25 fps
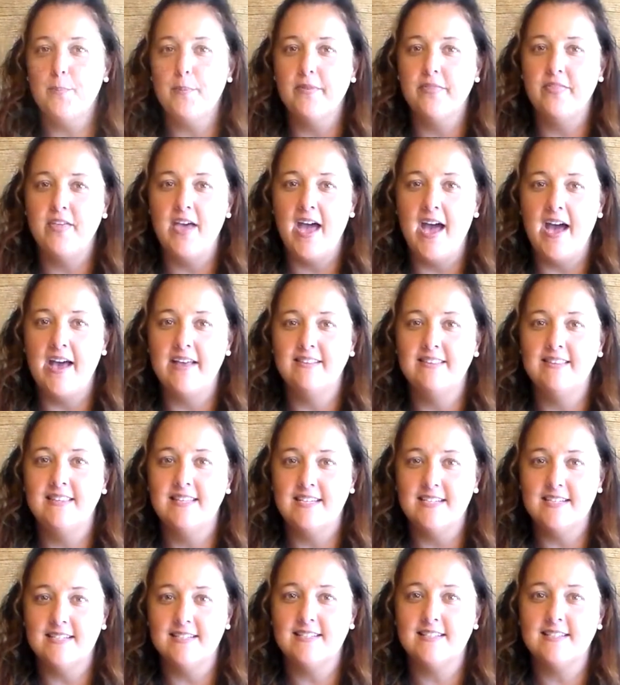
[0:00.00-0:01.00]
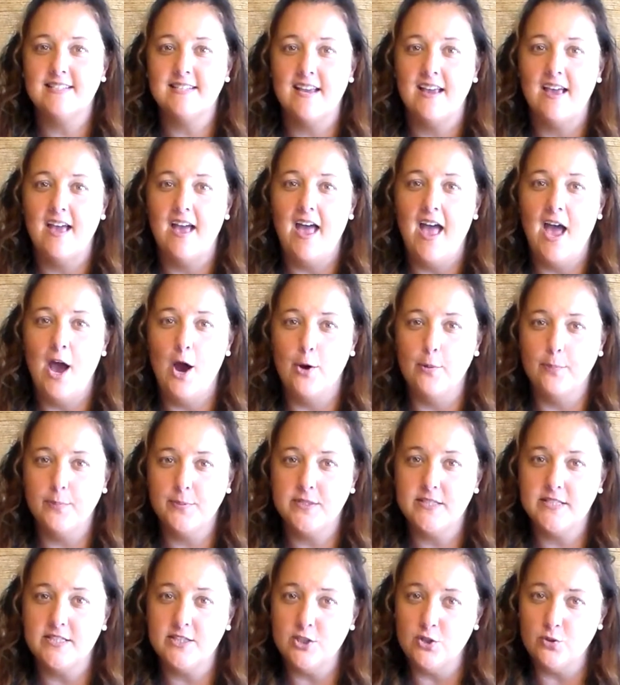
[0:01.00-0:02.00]
hope that this
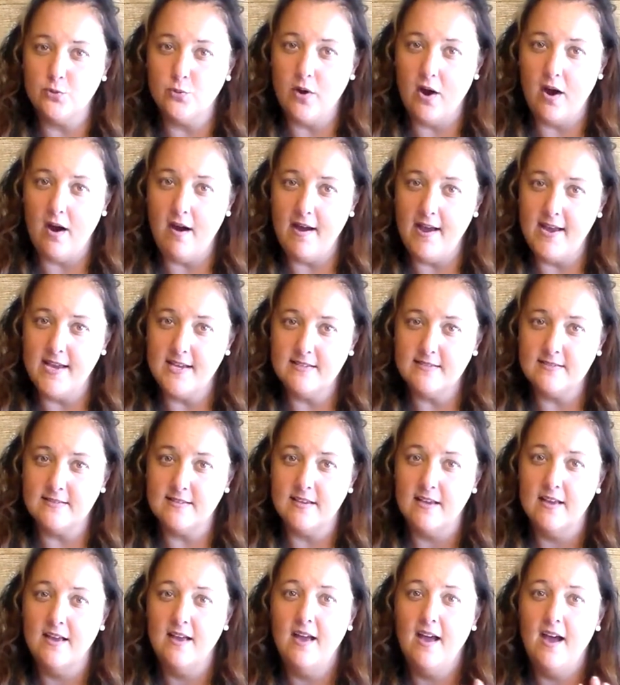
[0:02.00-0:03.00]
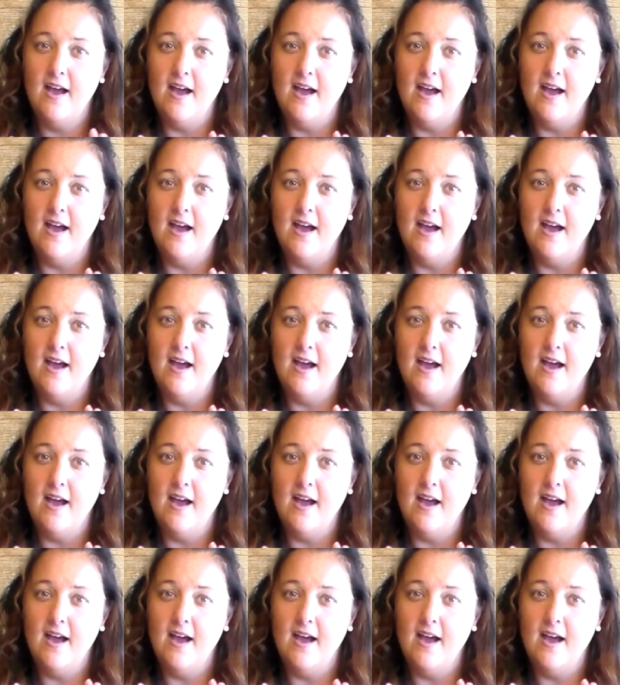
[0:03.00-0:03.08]
helps you guys